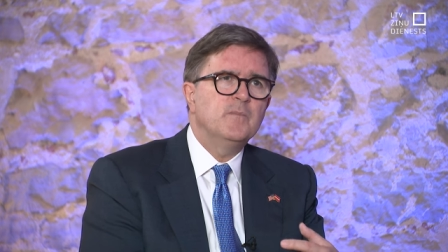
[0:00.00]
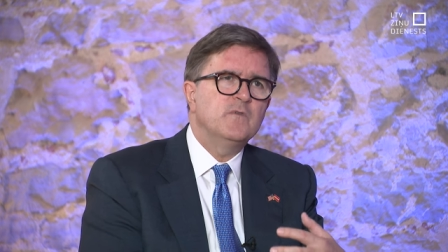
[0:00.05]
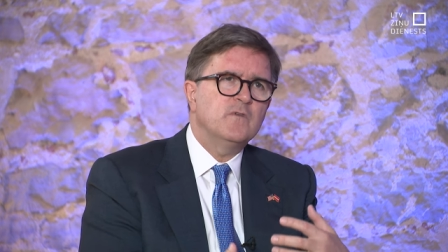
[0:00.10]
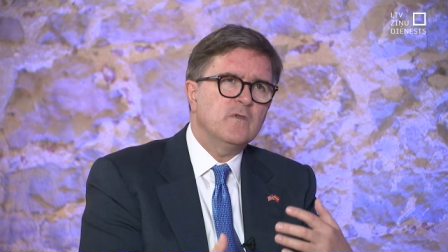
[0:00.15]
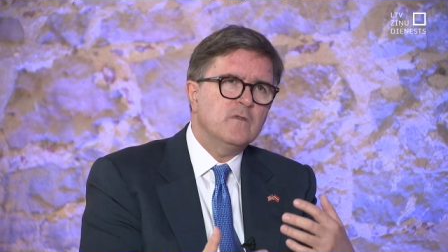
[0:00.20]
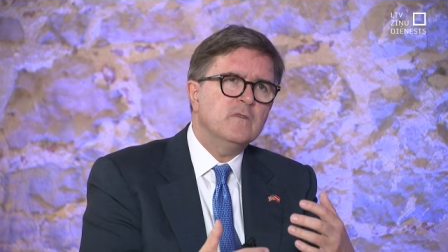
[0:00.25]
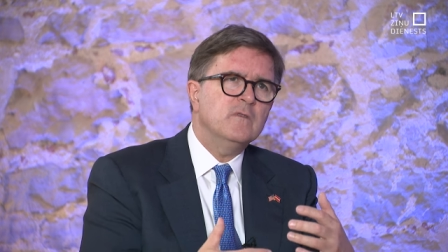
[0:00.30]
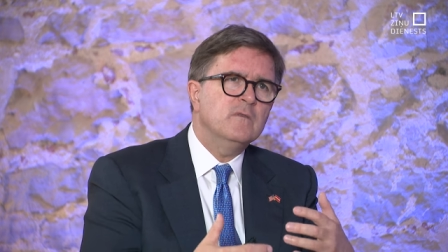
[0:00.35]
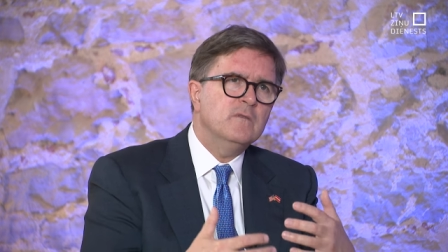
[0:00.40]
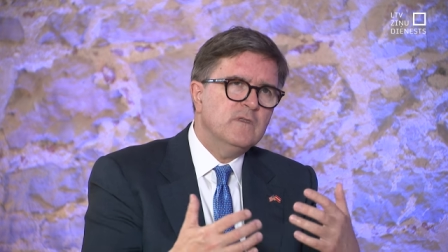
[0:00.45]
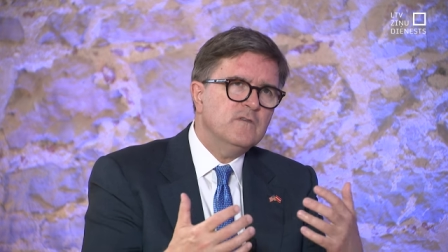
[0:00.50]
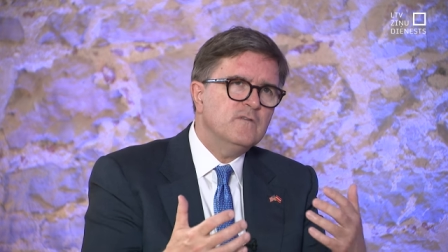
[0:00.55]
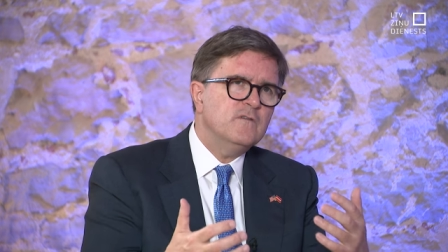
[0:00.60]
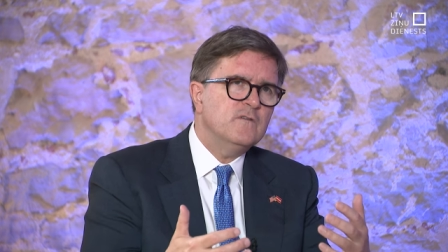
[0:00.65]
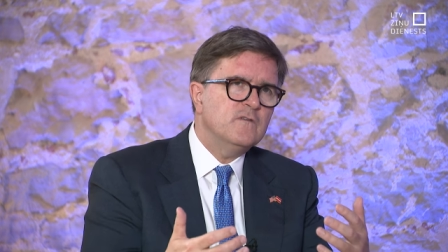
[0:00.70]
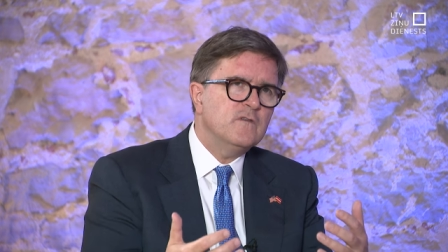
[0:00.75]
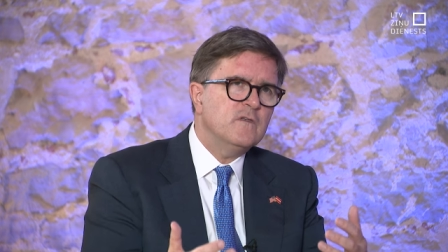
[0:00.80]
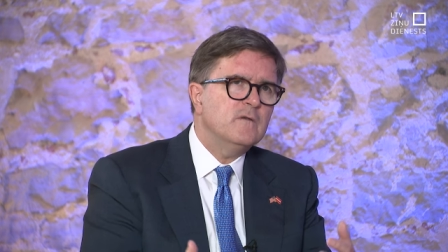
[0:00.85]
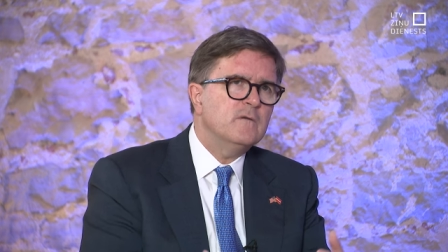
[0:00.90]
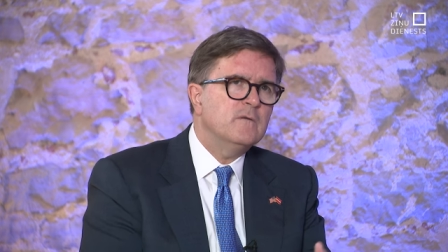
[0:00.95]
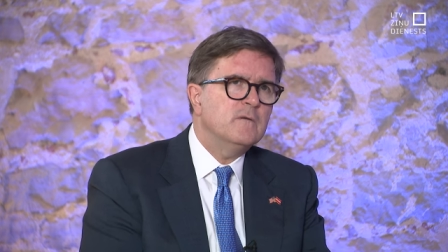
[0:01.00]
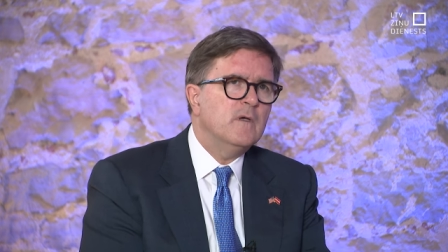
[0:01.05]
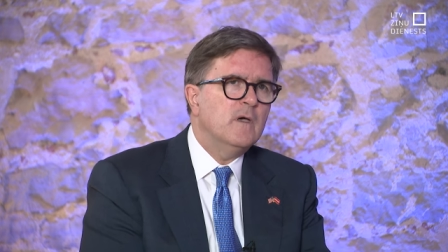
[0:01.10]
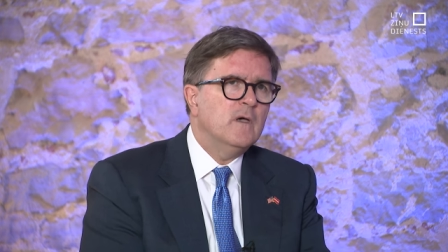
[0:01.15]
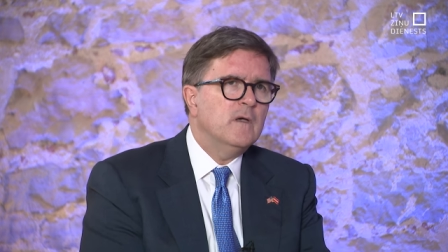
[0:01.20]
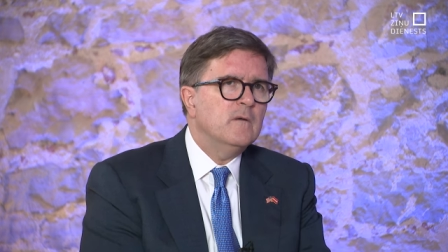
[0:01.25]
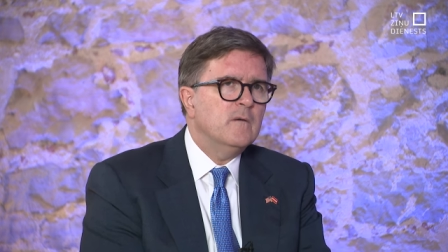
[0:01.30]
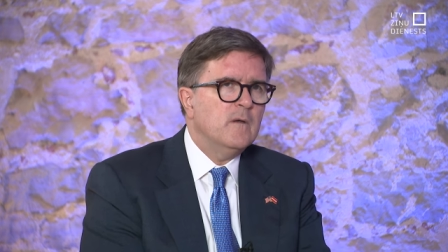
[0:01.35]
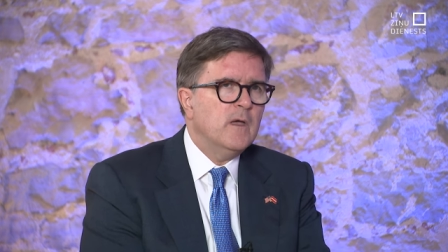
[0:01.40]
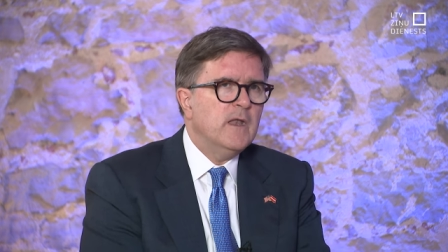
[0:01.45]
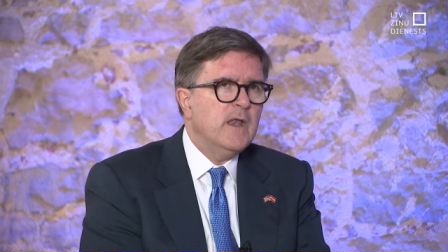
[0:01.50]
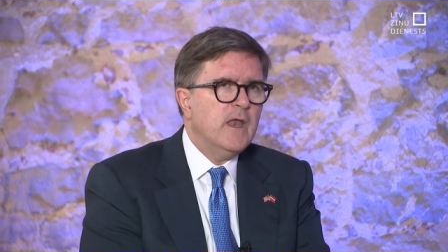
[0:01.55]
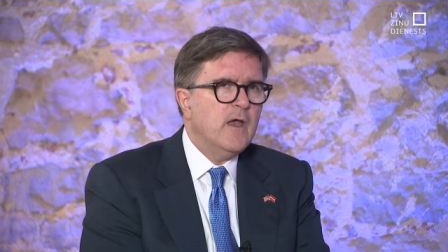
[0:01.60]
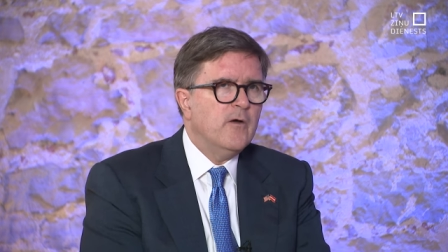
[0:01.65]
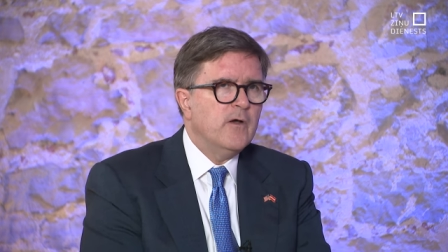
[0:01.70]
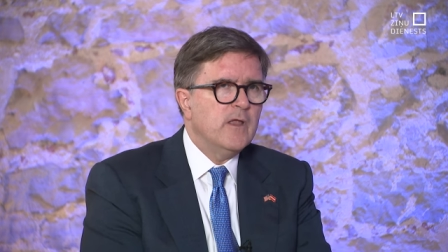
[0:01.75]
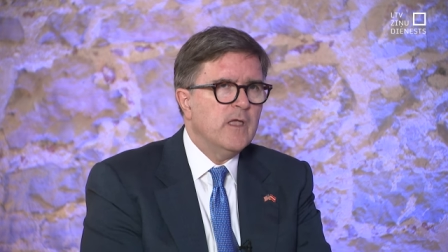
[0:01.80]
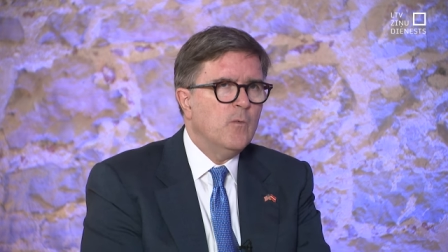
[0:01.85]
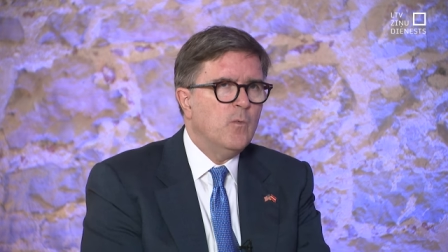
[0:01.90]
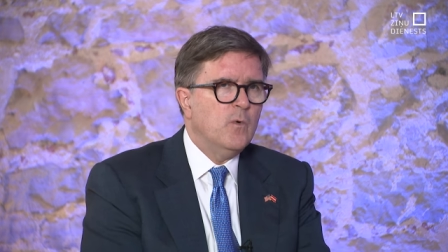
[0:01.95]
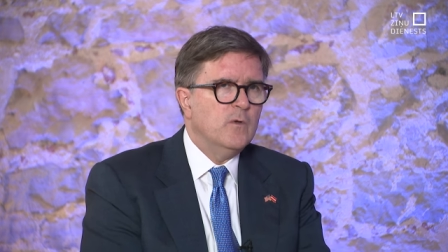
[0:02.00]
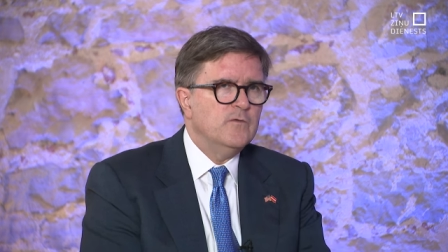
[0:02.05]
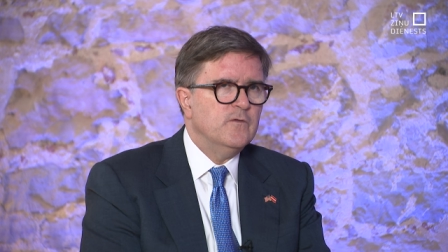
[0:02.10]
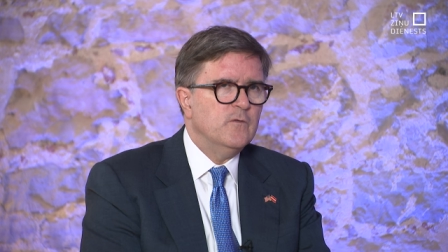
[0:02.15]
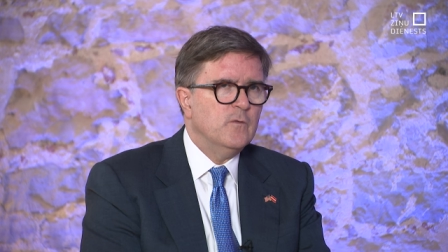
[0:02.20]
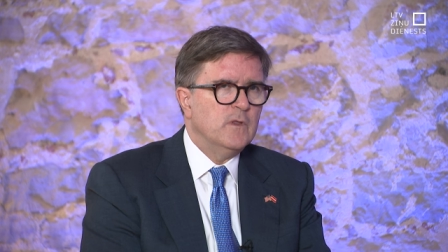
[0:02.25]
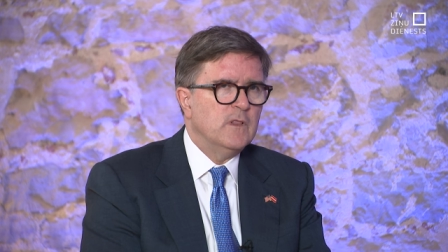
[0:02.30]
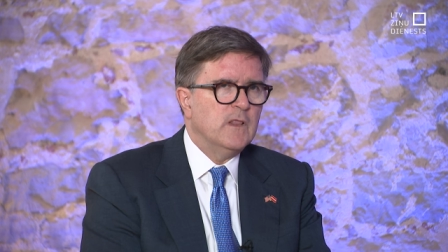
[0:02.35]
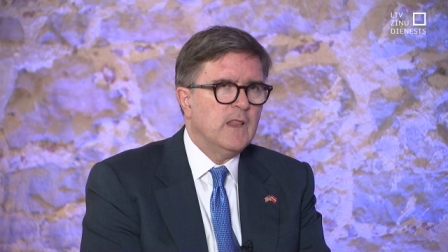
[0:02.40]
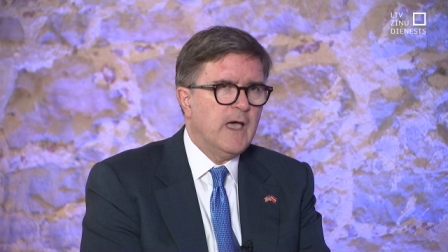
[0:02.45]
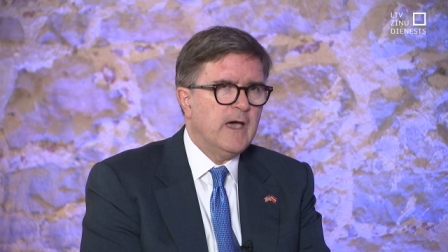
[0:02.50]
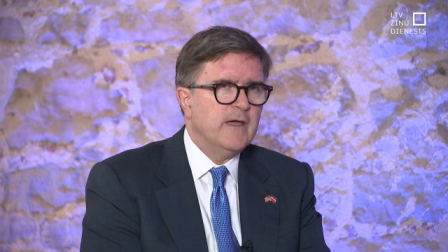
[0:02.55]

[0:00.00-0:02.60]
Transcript: So this is an area we'll do a